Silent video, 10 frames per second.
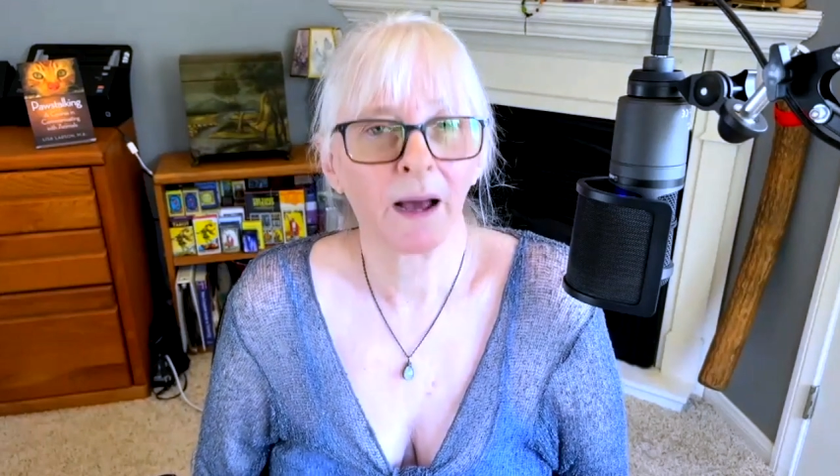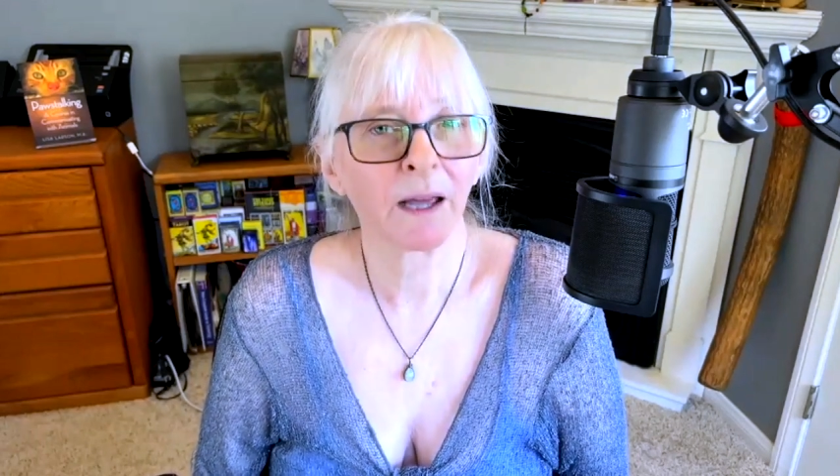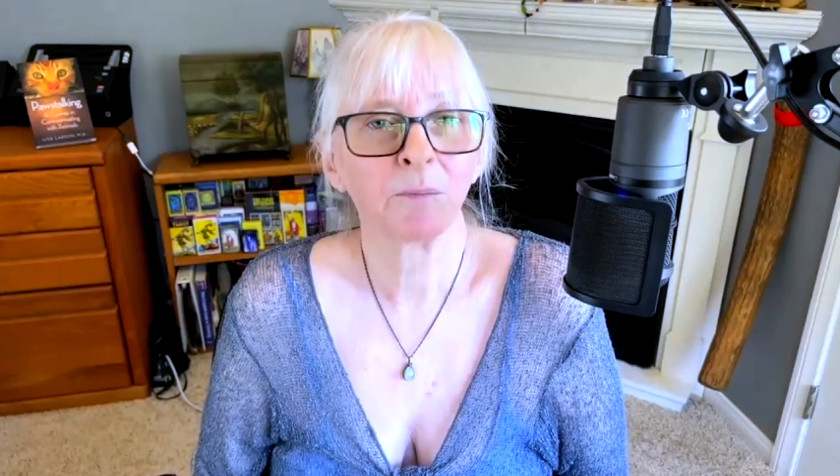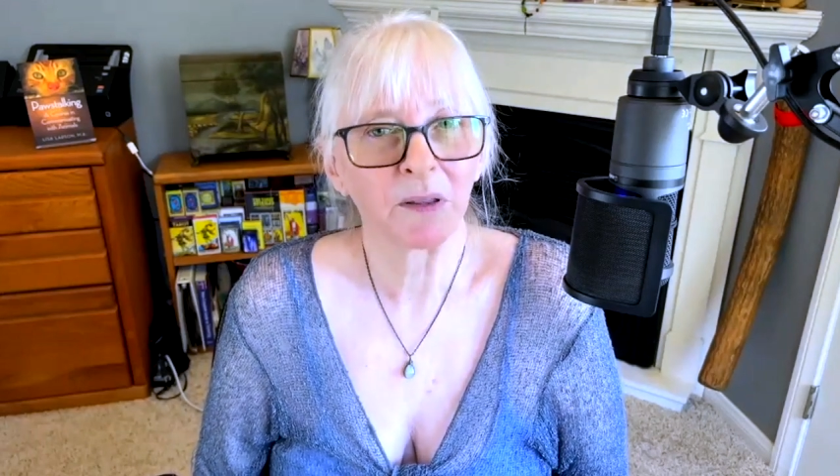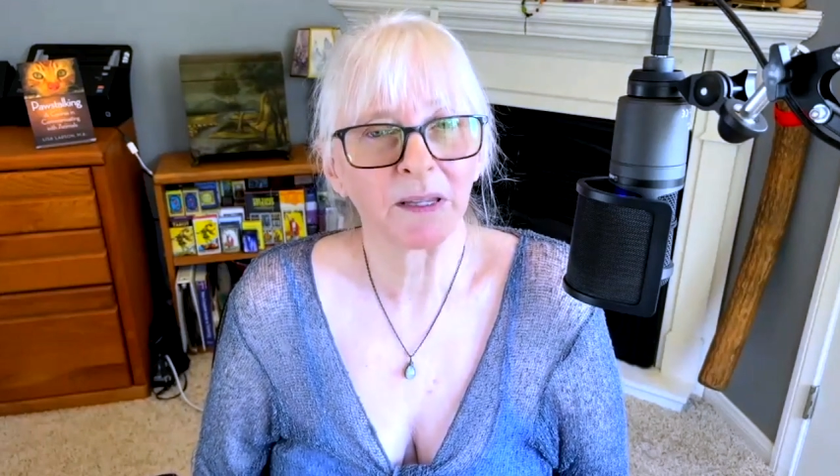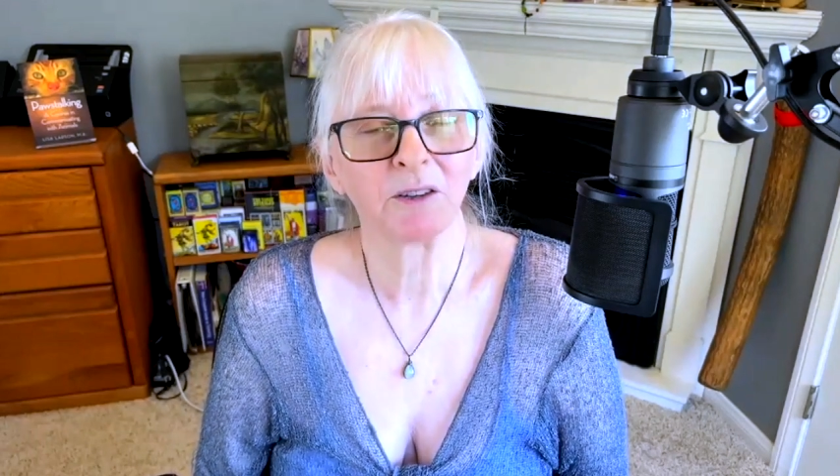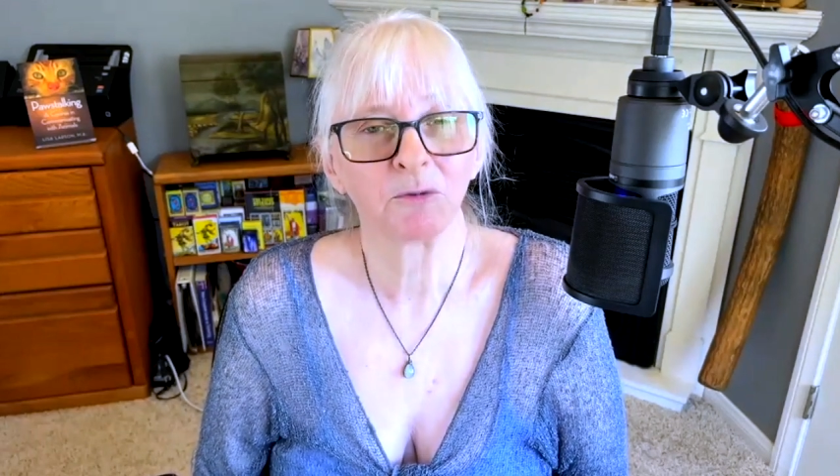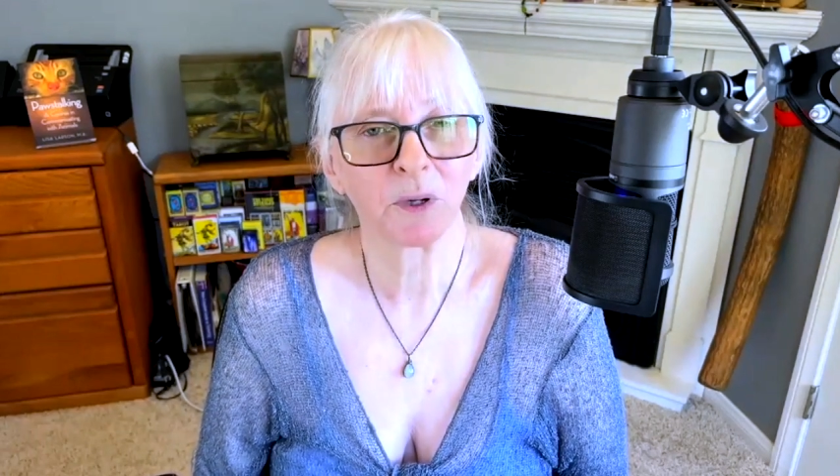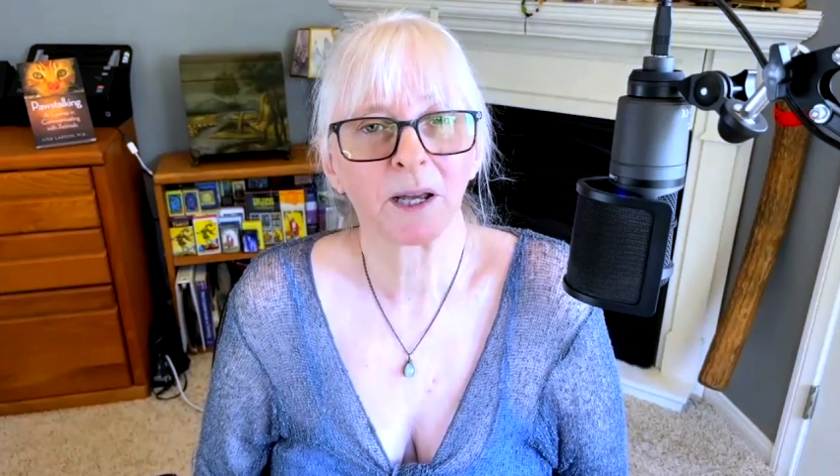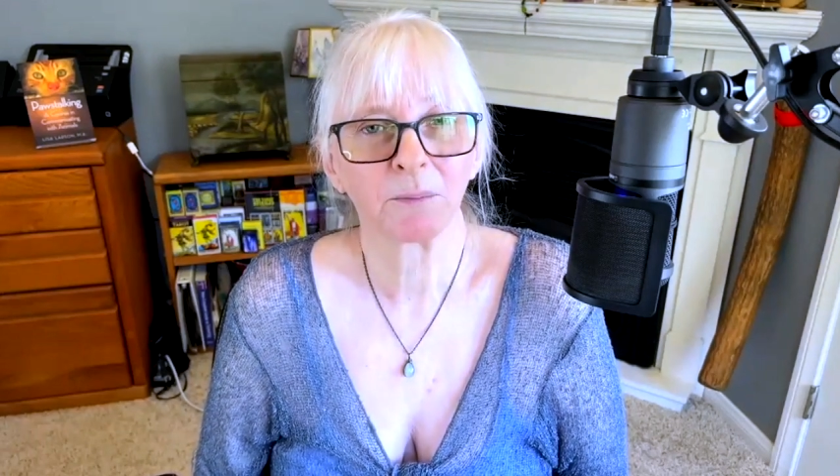I
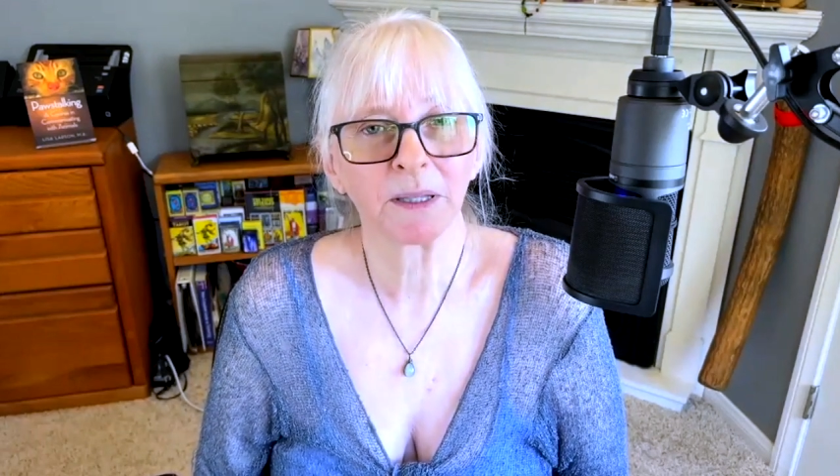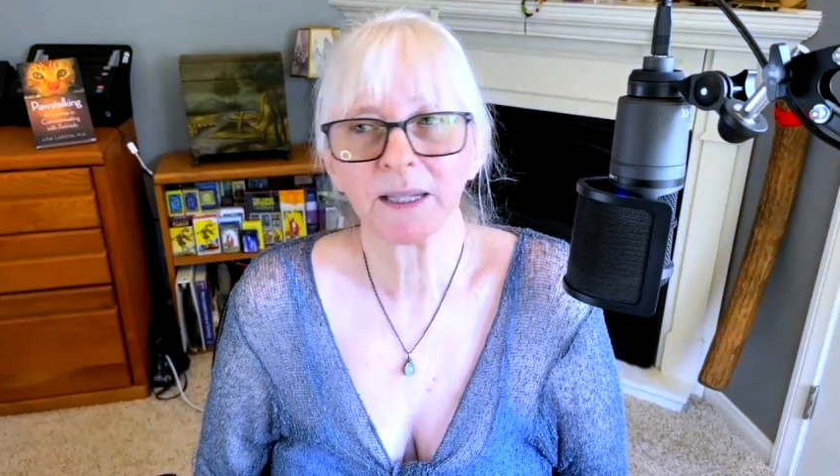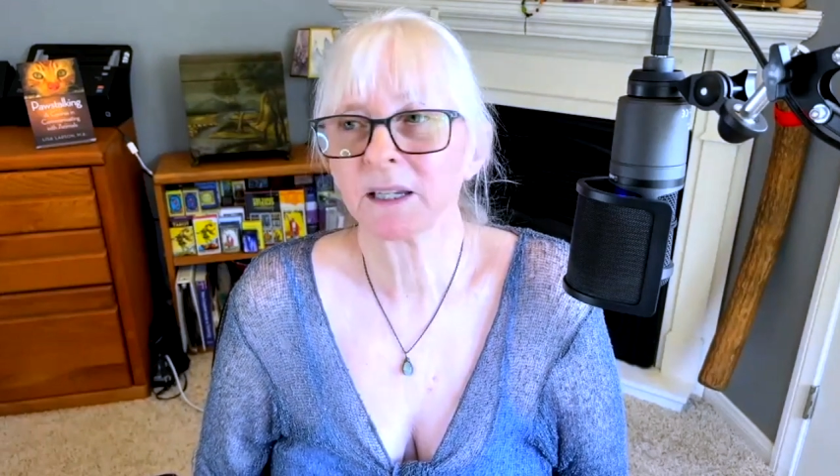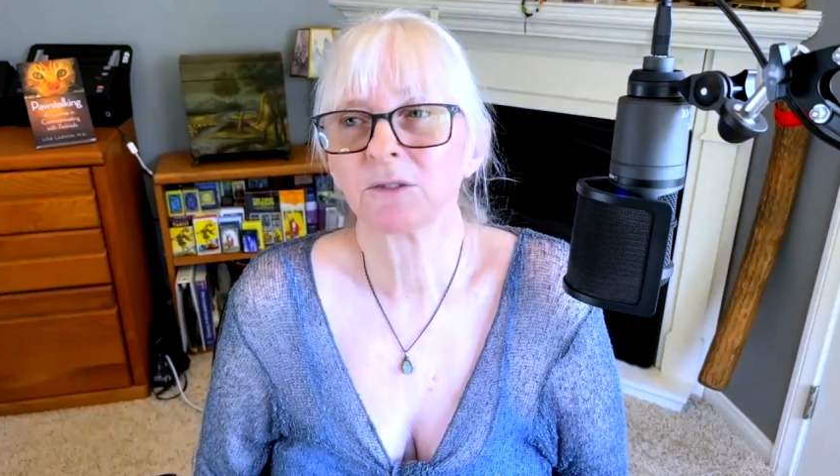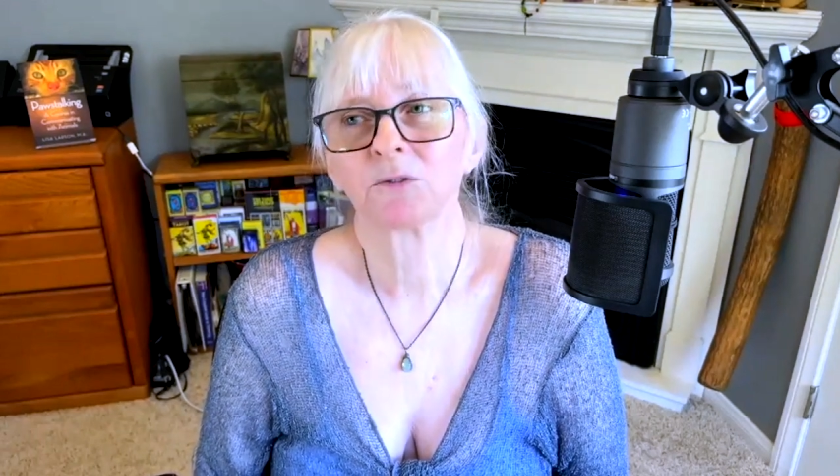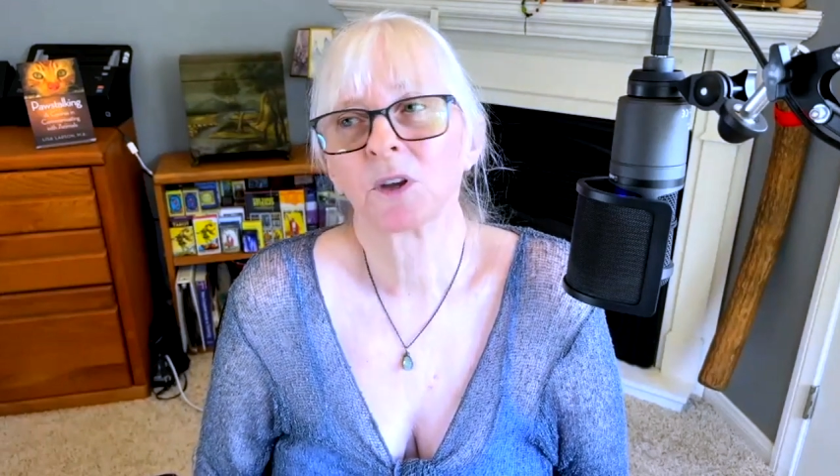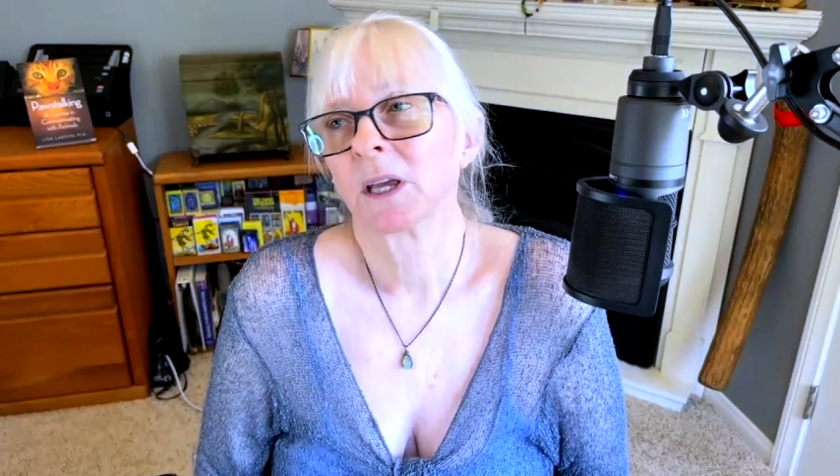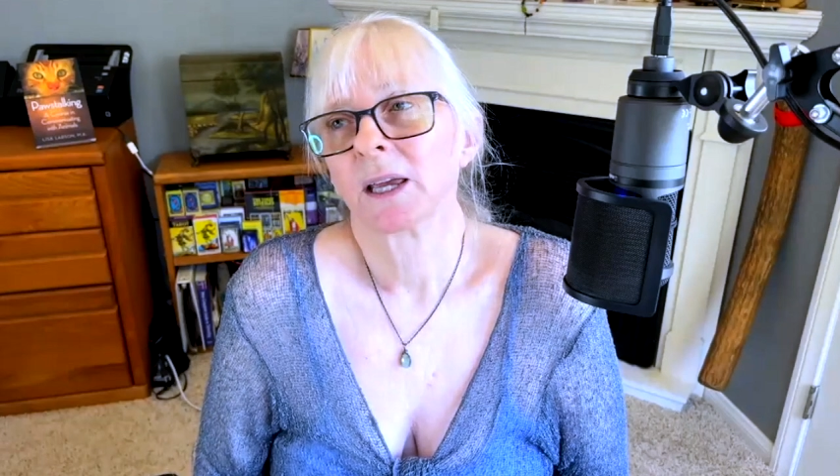believe what I believe.